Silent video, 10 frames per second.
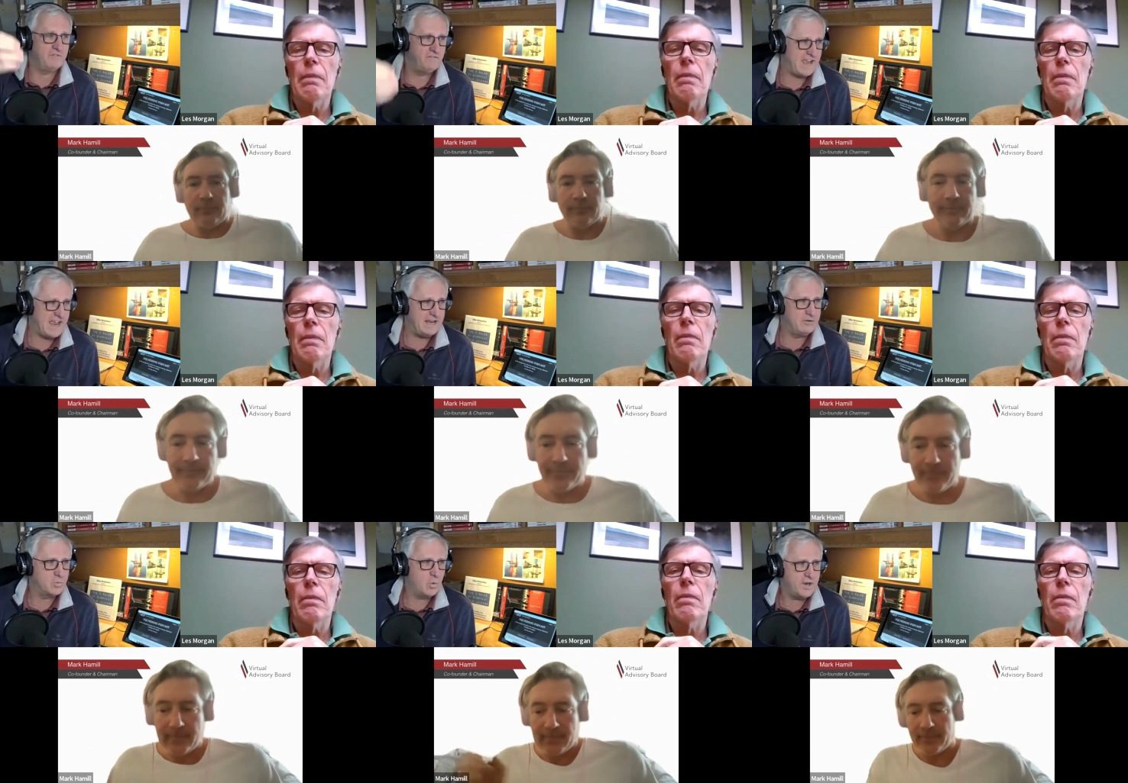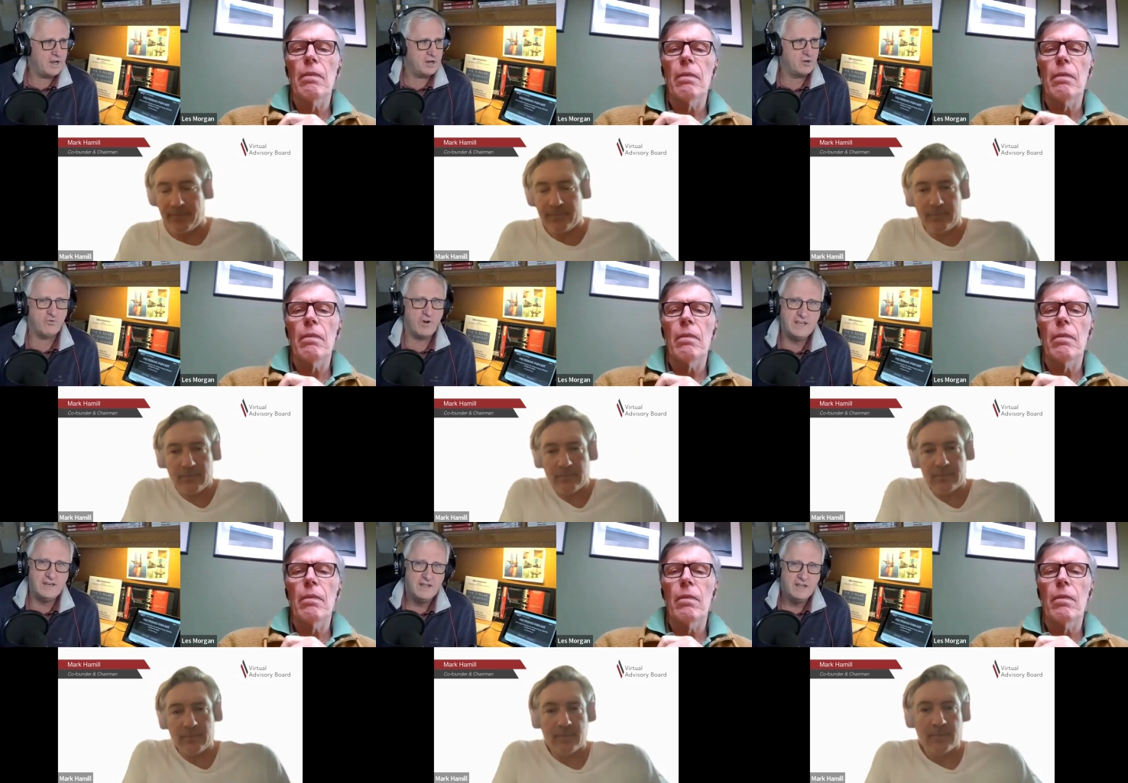Speaker 1: and values. What a great